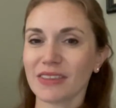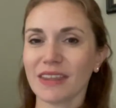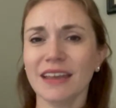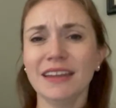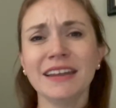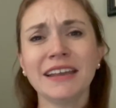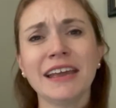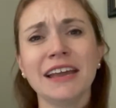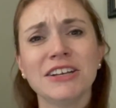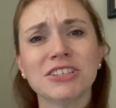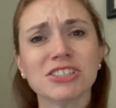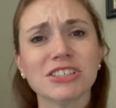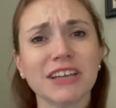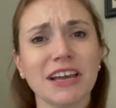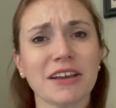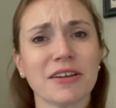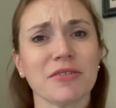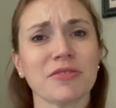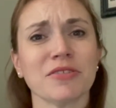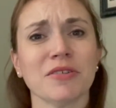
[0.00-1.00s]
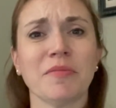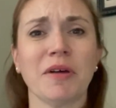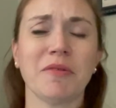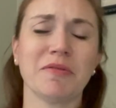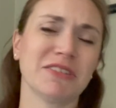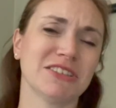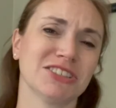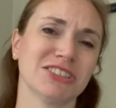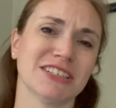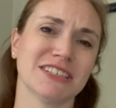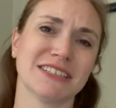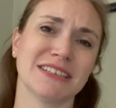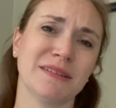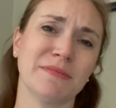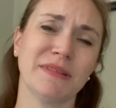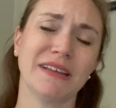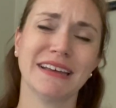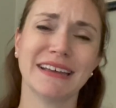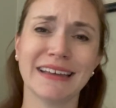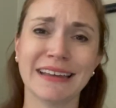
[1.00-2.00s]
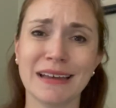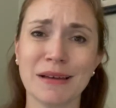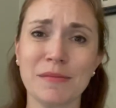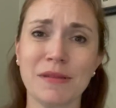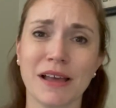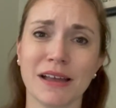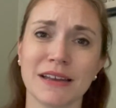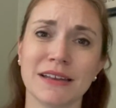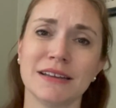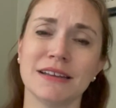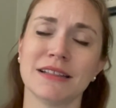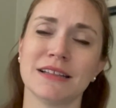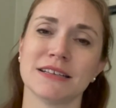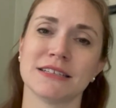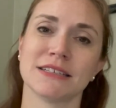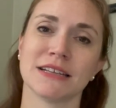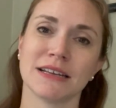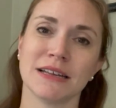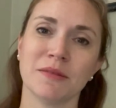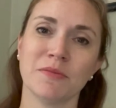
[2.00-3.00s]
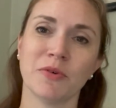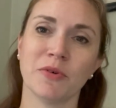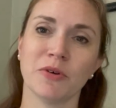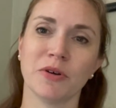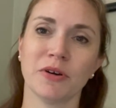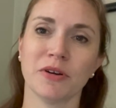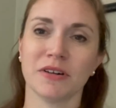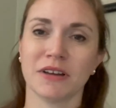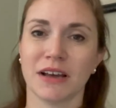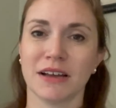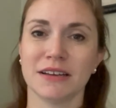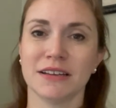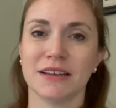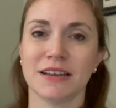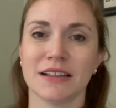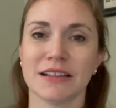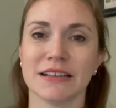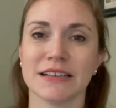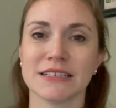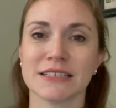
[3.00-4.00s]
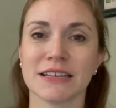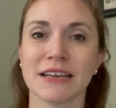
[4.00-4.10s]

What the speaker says: And occasionally I go through my wish list and I'm like, I'm not into this anymore, or not into this.